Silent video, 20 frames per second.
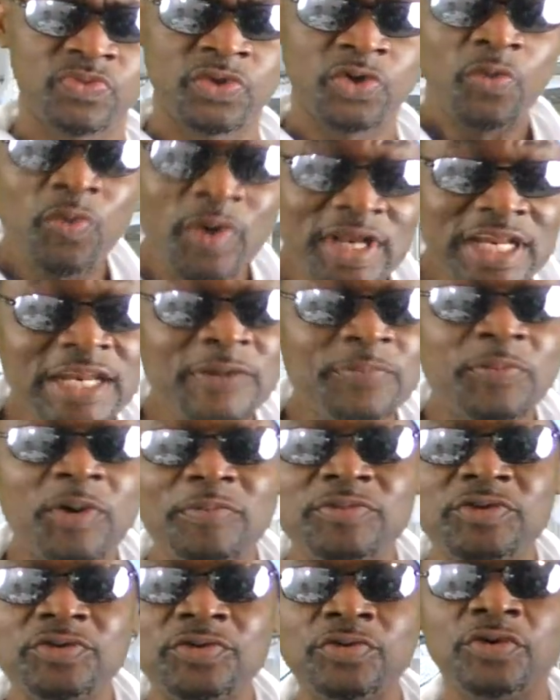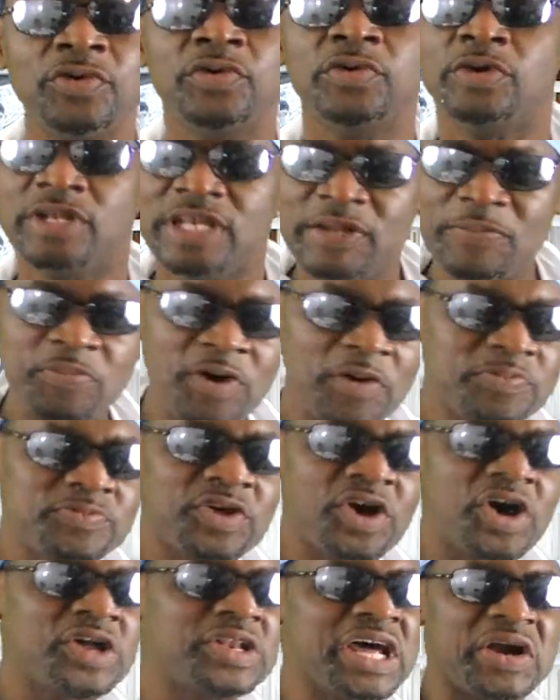What did the Pope do? The Pope
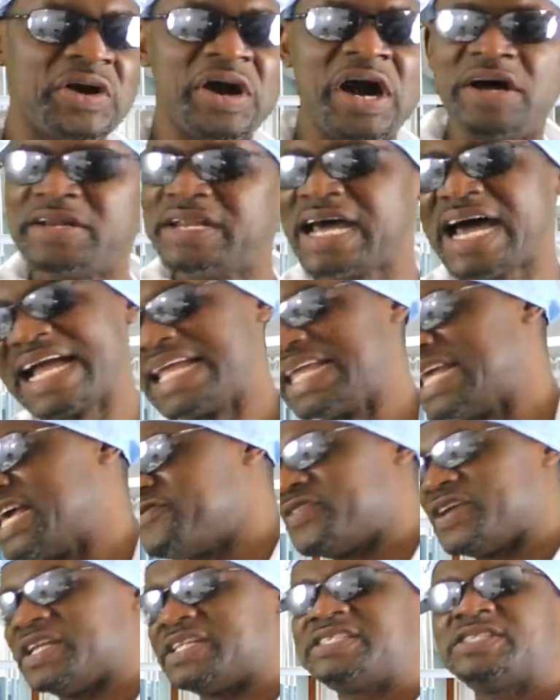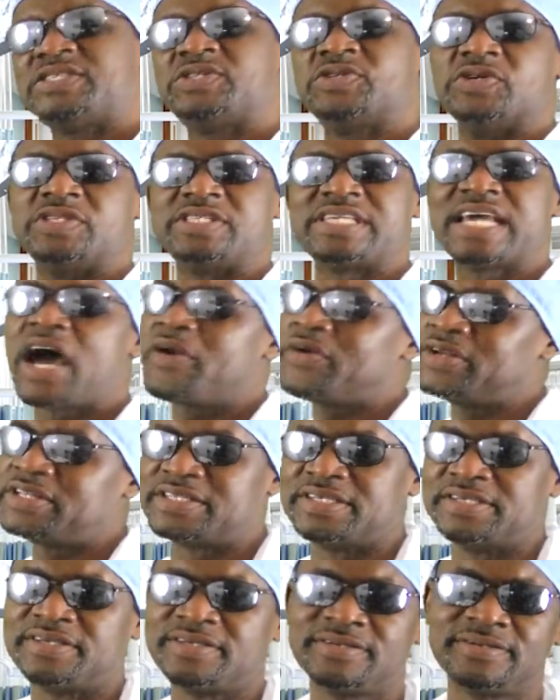turned around and gave it to
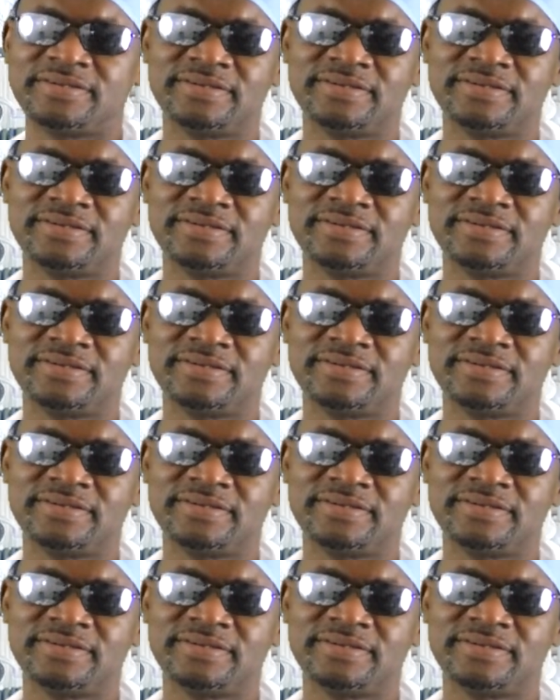charity.